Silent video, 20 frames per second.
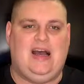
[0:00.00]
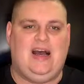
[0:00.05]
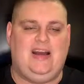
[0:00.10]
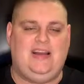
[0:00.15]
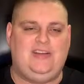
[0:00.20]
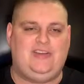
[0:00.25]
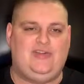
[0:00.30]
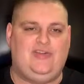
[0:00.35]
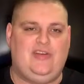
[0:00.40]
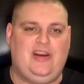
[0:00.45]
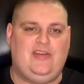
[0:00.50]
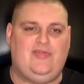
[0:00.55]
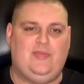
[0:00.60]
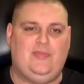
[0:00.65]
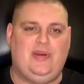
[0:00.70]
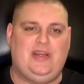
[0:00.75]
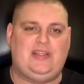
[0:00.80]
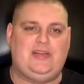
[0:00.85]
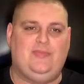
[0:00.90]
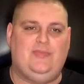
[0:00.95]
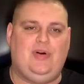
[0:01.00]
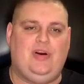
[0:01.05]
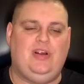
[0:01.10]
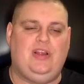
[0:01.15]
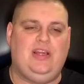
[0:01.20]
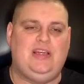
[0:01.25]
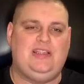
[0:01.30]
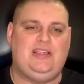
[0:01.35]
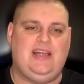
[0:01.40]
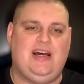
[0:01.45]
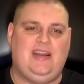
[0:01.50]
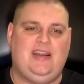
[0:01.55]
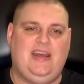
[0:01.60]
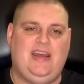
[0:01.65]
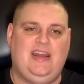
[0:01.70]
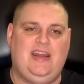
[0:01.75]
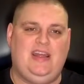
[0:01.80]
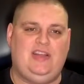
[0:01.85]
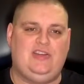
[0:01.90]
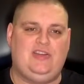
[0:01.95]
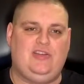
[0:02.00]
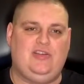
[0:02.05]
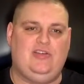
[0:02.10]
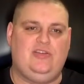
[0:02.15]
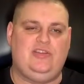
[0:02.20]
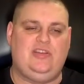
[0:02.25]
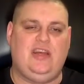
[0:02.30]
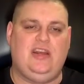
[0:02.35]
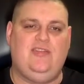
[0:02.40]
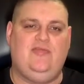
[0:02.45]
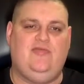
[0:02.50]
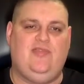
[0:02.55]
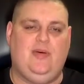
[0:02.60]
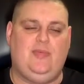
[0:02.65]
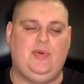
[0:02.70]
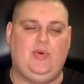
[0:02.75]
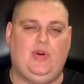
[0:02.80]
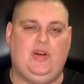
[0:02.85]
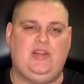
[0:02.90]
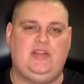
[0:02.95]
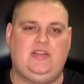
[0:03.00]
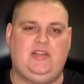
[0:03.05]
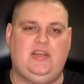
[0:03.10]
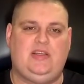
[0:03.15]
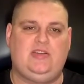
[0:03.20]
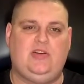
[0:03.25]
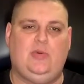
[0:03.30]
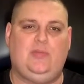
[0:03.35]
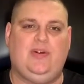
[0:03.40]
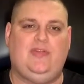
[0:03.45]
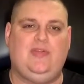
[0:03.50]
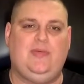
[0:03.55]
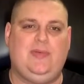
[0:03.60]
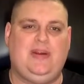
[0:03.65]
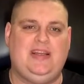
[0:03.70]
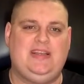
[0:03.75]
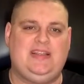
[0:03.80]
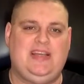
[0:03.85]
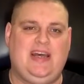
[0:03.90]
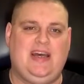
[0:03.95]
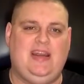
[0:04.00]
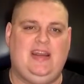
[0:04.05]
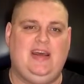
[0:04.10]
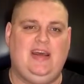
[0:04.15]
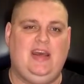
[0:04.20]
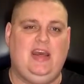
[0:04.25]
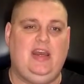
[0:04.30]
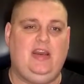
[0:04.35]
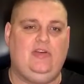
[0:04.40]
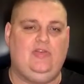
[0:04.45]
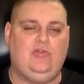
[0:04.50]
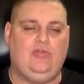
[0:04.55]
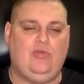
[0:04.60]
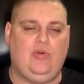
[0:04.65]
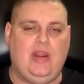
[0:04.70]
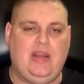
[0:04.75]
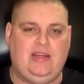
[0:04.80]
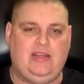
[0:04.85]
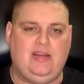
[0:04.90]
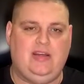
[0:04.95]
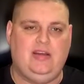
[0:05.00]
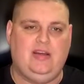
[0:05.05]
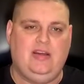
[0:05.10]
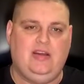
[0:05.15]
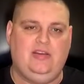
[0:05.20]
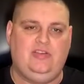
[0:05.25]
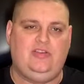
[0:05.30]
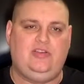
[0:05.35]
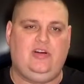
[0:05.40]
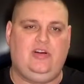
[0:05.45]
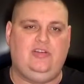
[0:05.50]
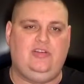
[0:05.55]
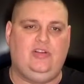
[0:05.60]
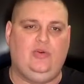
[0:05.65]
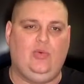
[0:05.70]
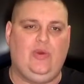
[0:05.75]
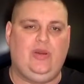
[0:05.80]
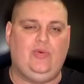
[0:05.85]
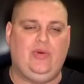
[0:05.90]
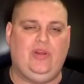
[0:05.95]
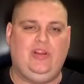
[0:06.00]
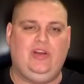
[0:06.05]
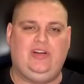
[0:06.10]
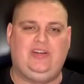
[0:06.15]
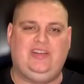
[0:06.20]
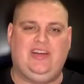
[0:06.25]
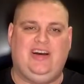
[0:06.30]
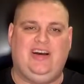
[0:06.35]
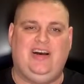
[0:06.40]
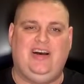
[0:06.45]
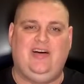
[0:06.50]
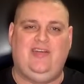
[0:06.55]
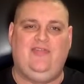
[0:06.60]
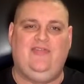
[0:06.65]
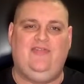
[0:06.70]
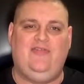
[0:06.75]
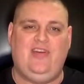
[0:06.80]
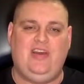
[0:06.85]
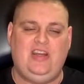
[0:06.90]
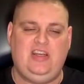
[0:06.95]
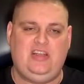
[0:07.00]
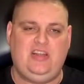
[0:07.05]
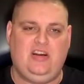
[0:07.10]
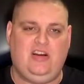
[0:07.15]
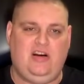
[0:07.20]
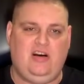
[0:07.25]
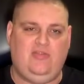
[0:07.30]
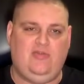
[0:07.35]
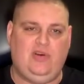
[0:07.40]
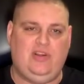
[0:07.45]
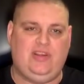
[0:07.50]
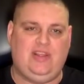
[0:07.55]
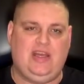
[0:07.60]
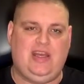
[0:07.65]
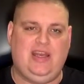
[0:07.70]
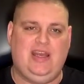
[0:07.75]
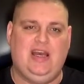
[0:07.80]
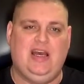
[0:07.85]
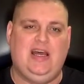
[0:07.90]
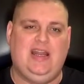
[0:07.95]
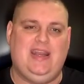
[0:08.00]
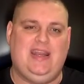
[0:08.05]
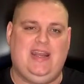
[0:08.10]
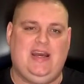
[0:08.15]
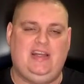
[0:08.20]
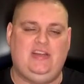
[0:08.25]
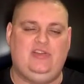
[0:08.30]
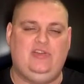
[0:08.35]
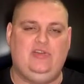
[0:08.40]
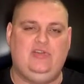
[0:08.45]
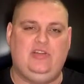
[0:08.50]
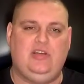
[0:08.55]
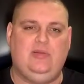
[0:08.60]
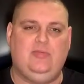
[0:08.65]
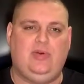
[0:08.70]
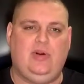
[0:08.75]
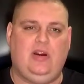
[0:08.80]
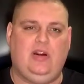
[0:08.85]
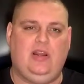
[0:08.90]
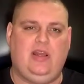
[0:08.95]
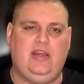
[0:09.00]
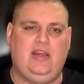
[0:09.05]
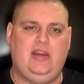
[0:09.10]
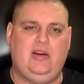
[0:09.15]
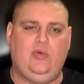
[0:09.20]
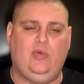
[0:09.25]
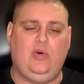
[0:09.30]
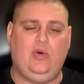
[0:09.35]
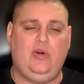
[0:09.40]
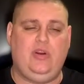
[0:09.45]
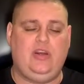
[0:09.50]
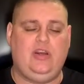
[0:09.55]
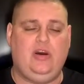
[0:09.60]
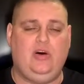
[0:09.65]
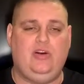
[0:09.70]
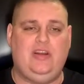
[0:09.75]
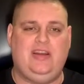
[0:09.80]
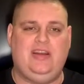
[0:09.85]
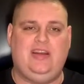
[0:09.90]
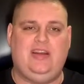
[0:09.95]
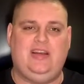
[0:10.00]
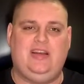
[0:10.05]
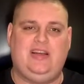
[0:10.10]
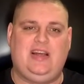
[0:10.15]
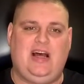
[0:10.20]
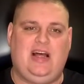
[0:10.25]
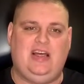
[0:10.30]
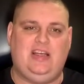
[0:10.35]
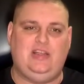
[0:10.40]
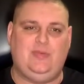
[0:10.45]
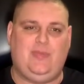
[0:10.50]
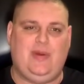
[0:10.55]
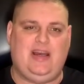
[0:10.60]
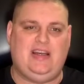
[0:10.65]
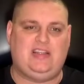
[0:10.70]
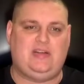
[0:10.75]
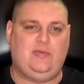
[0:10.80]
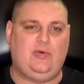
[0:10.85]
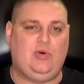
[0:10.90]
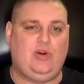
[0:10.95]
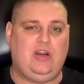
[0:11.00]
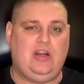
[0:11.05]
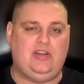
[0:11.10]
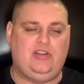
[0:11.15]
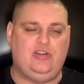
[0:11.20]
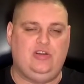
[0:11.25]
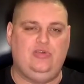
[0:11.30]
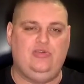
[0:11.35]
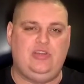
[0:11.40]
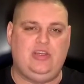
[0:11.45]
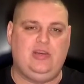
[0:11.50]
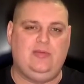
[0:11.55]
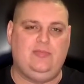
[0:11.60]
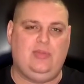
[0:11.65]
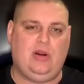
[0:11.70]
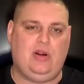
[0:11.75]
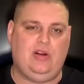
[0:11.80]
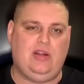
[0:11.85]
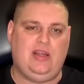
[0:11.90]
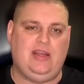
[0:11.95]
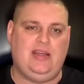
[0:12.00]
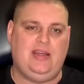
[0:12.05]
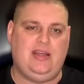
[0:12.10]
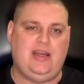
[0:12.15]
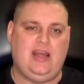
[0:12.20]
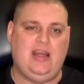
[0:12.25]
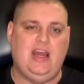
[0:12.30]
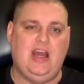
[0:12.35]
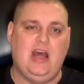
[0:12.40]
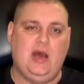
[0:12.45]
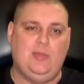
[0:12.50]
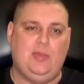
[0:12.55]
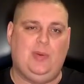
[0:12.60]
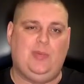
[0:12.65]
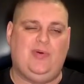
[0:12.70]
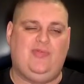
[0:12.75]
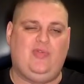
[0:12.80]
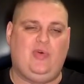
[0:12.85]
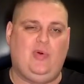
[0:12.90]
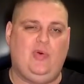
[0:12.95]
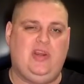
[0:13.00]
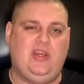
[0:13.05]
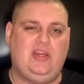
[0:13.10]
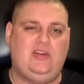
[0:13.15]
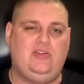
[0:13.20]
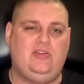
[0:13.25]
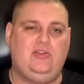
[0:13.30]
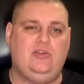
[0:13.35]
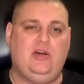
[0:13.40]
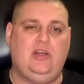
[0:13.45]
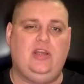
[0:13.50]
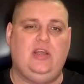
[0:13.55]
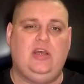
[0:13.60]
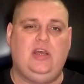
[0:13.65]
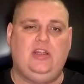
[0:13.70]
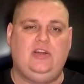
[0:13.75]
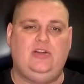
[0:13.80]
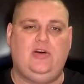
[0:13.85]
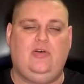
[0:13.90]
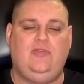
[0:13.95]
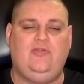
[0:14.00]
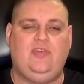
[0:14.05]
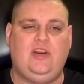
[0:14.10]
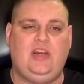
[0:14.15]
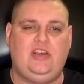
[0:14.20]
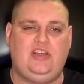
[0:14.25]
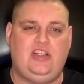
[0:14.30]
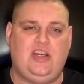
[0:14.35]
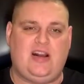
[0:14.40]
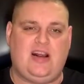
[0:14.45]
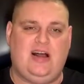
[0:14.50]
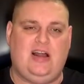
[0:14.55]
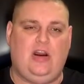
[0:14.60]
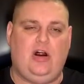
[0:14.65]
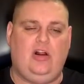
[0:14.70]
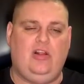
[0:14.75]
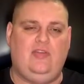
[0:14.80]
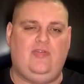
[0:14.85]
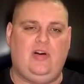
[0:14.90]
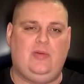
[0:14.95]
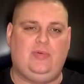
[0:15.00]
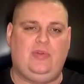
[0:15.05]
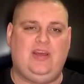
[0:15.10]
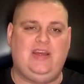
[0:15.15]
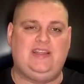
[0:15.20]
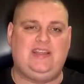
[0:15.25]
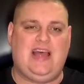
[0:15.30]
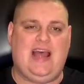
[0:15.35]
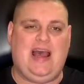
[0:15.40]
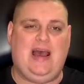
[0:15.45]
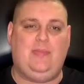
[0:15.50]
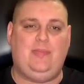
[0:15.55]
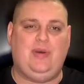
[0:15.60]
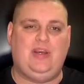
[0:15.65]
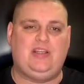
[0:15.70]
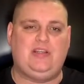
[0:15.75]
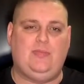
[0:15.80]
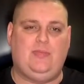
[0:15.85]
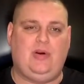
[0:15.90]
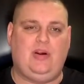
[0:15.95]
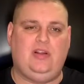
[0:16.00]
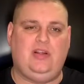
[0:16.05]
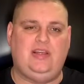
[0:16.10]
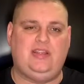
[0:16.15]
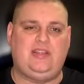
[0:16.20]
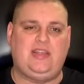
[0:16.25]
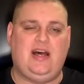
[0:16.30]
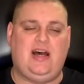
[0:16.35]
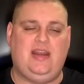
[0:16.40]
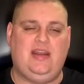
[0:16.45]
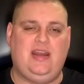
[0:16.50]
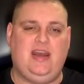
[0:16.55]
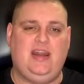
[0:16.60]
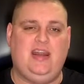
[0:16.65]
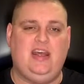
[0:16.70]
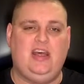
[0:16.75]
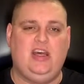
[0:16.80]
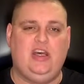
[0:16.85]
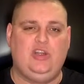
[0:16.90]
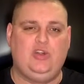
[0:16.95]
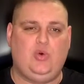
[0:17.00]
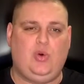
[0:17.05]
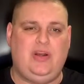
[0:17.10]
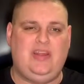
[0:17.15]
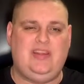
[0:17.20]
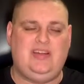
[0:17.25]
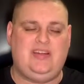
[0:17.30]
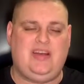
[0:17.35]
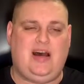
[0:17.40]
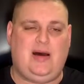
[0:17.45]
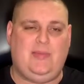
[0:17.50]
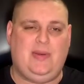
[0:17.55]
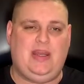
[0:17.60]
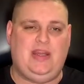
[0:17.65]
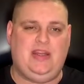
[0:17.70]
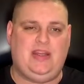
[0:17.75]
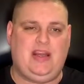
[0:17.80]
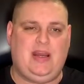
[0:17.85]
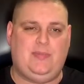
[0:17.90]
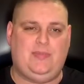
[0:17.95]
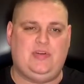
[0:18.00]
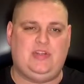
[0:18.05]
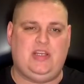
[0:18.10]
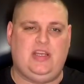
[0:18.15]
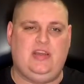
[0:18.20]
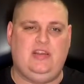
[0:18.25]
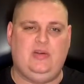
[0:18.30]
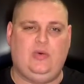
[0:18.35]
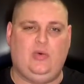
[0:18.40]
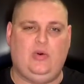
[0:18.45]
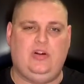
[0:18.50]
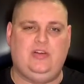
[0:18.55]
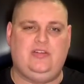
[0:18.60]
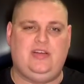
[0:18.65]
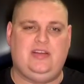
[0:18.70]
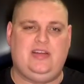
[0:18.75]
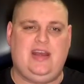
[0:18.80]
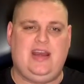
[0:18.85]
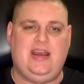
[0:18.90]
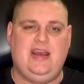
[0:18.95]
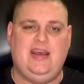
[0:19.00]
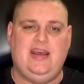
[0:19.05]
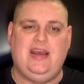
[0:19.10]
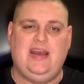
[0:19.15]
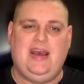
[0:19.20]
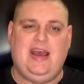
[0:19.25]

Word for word: Hi, it's Craig from PicksandParlays.net. It's Thursday, February 6th. Hope everybody's had a great start to the week. We looked uh, finish it off with a nice two team parlay here. We're going to go to college basketball. We're going to two team parlay tonight. But before we get to it, don't forget check out all of our plays at picksandparlays.net. 20 of the top handicappers in the world today.